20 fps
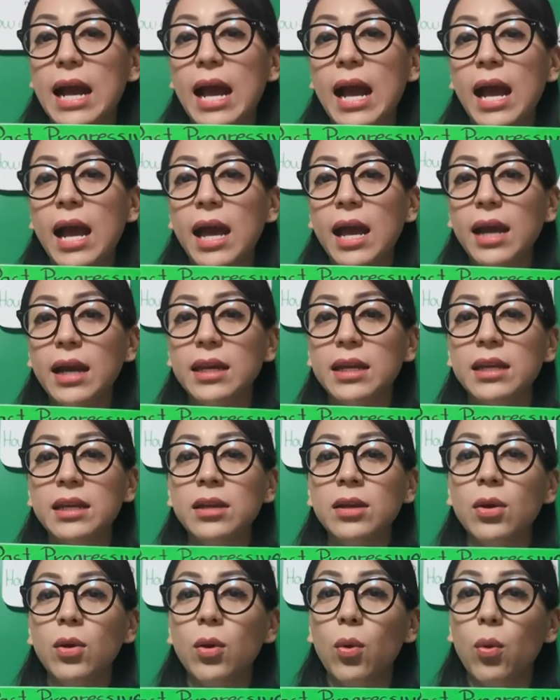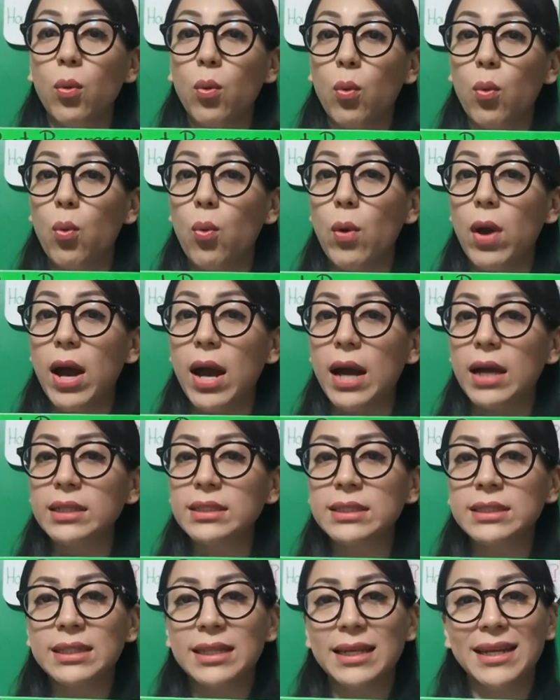I
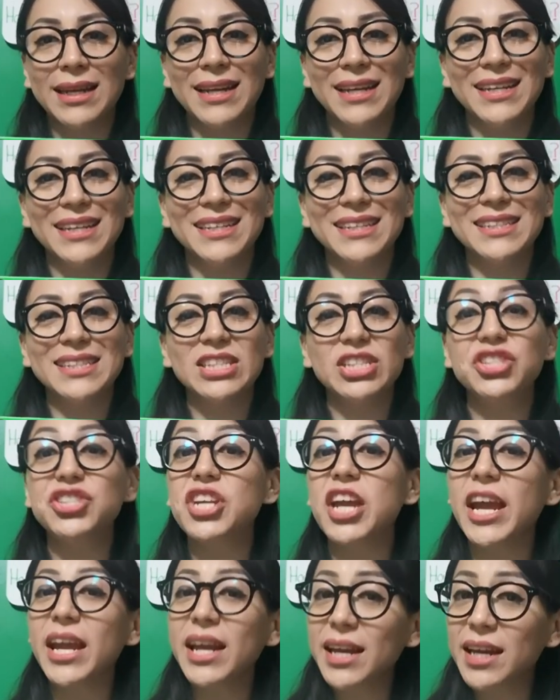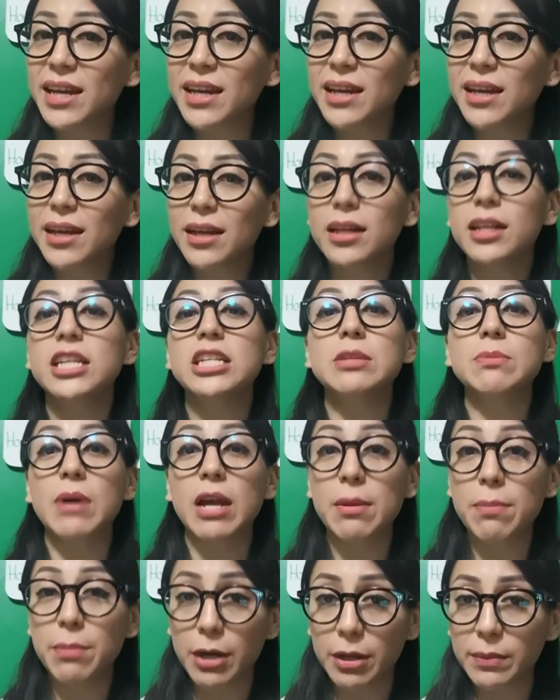was, check is
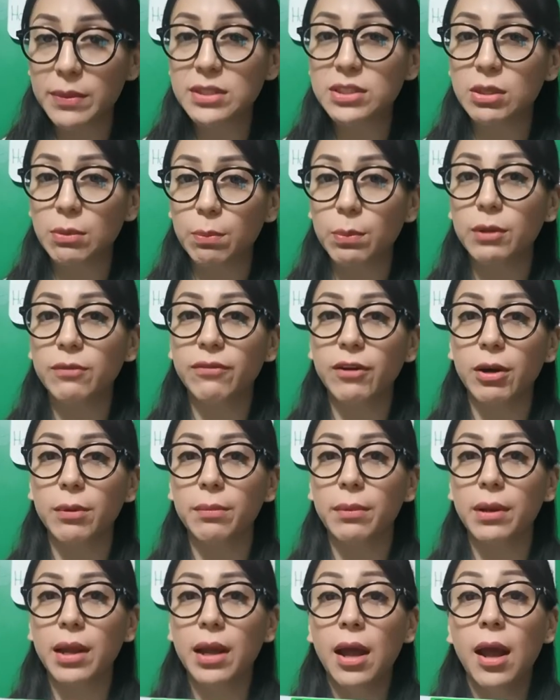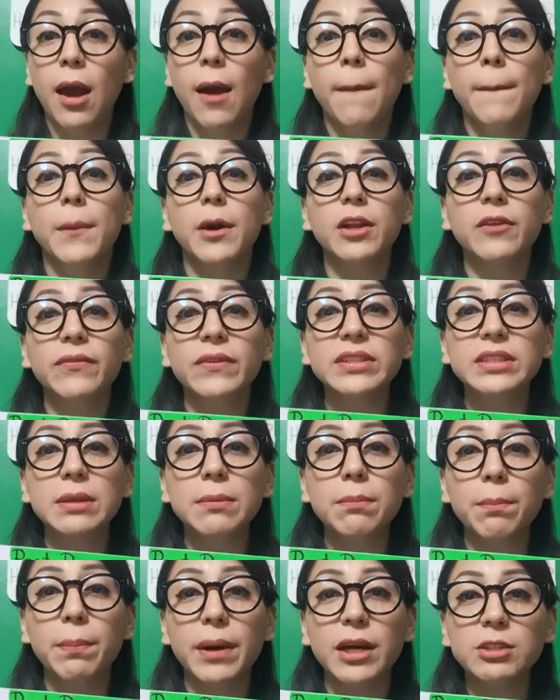my verb in simple form. But if it's
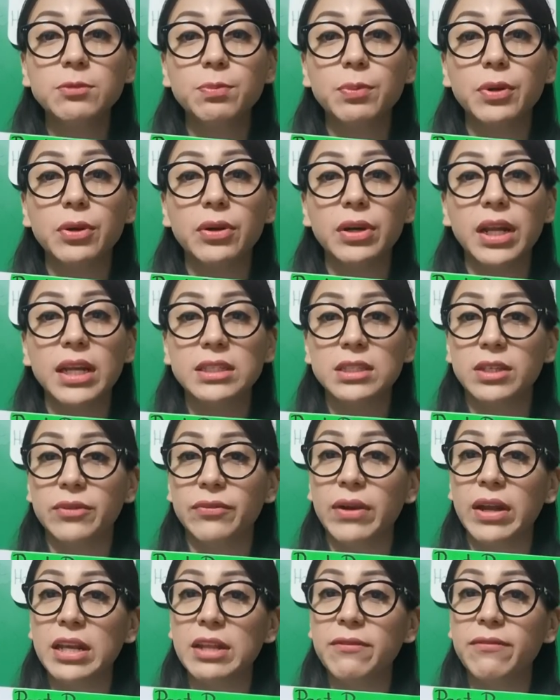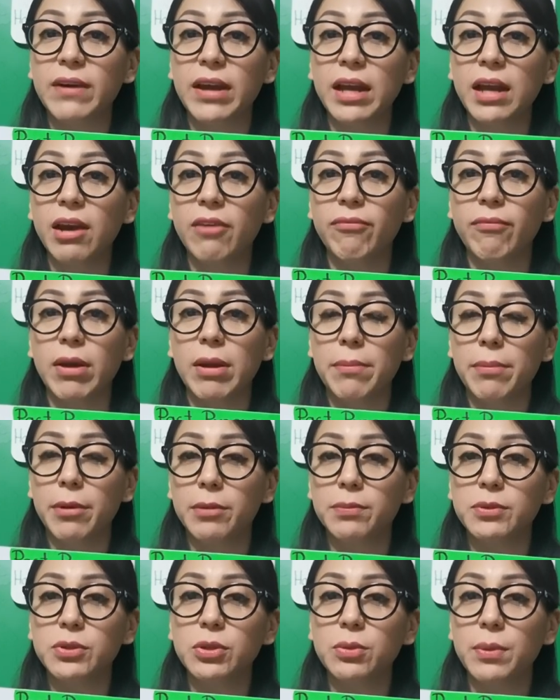in past progressive and if I have my
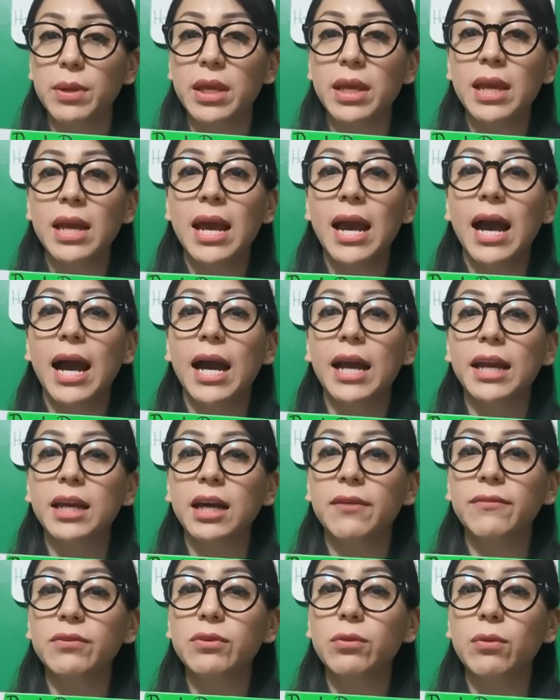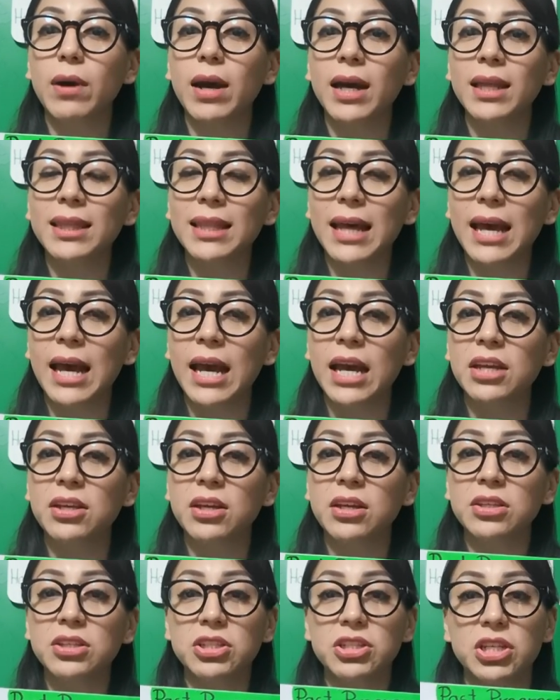verb to be, I have to add
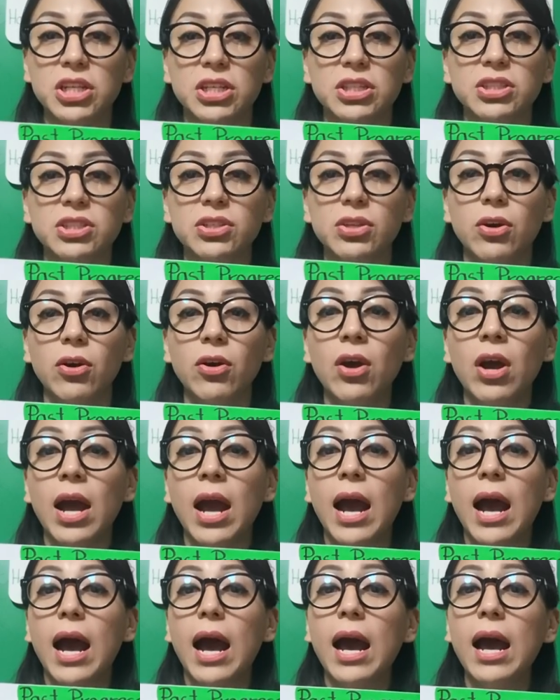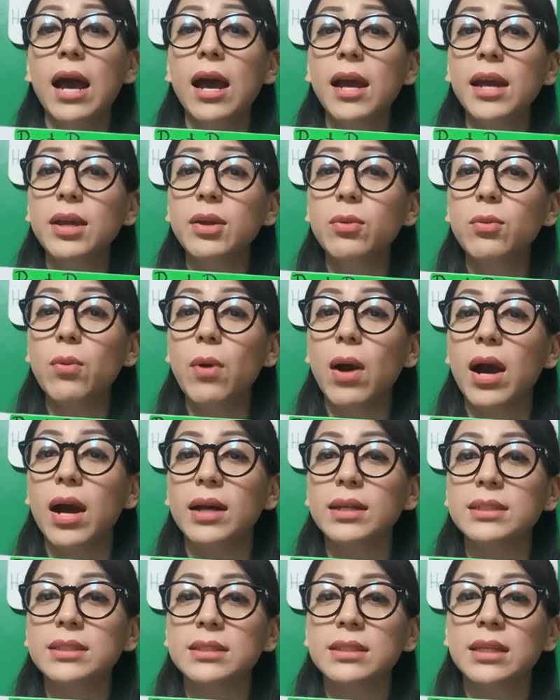ing. So I
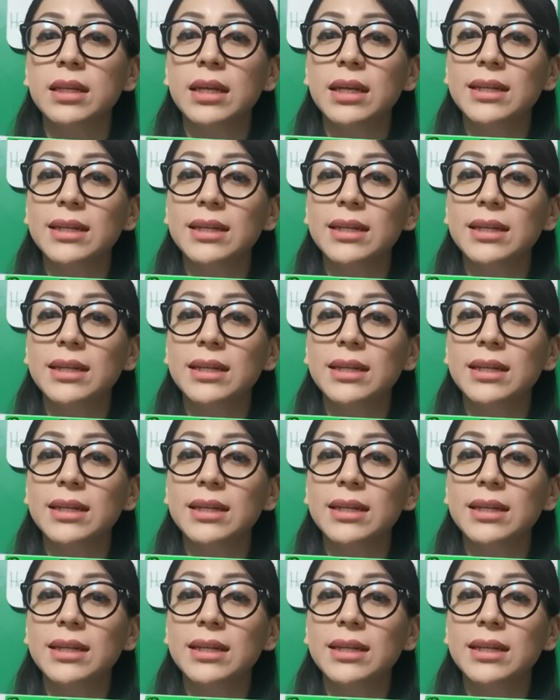was